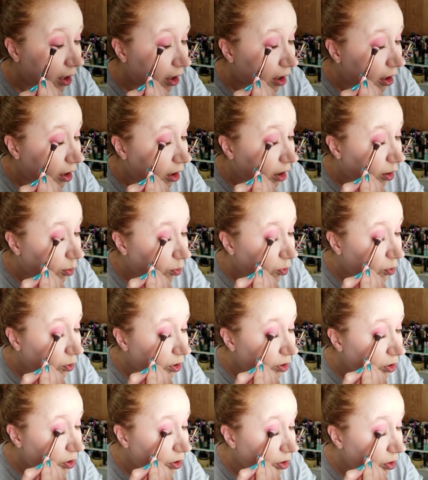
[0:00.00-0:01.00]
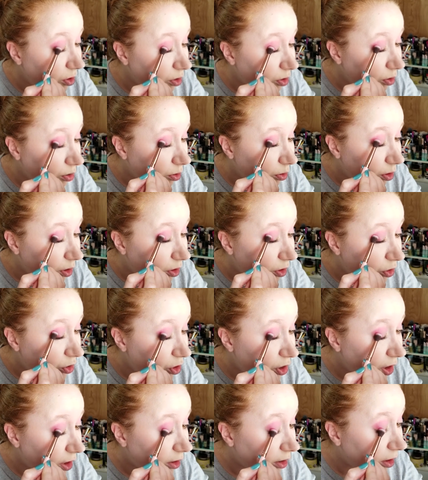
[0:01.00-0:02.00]
And I'm going to
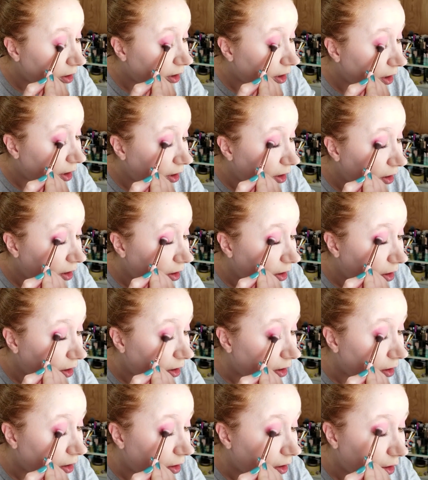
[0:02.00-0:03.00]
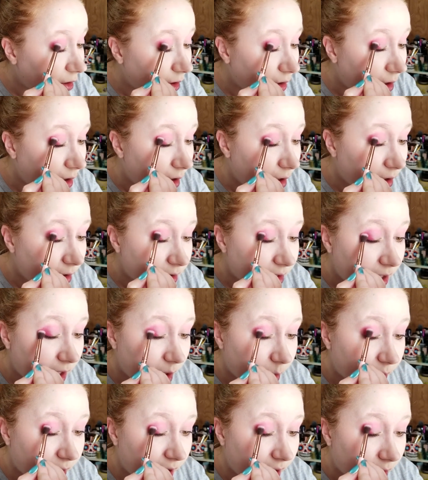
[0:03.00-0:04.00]
gently tap
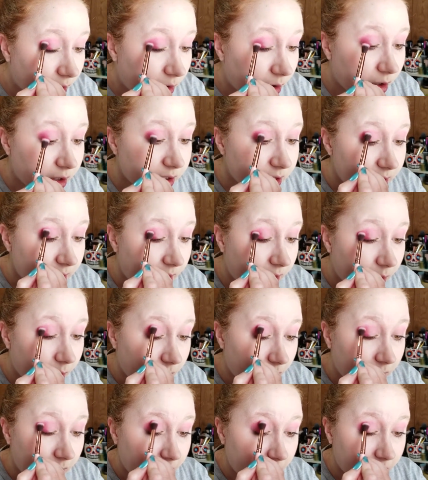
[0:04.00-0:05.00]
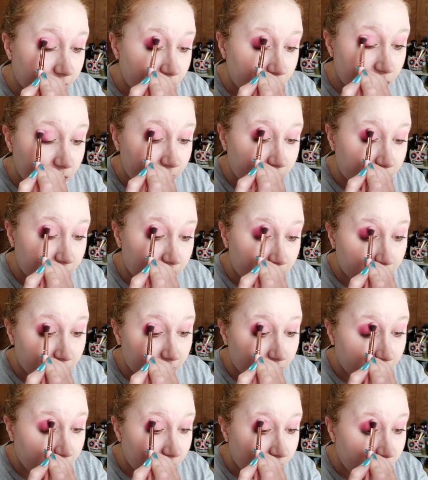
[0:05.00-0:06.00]
that across the outer edge and then
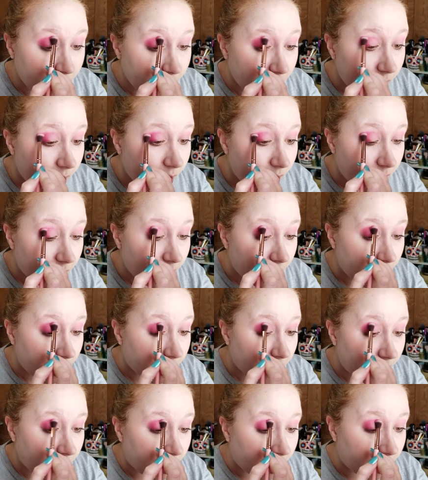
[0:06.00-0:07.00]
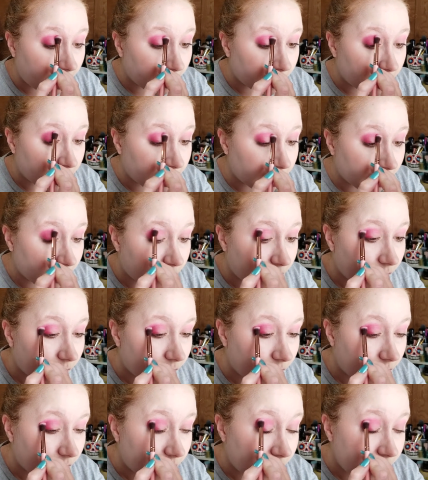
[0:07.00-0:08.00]
up into the
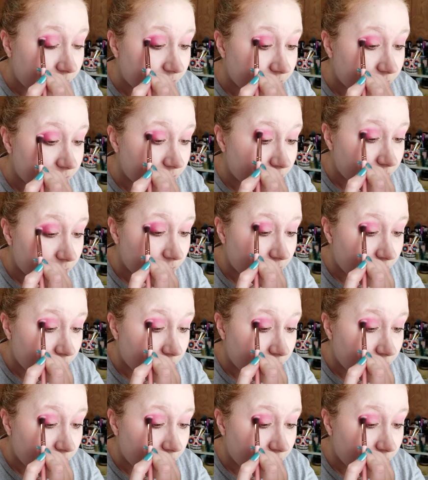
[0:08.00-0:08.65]
crease.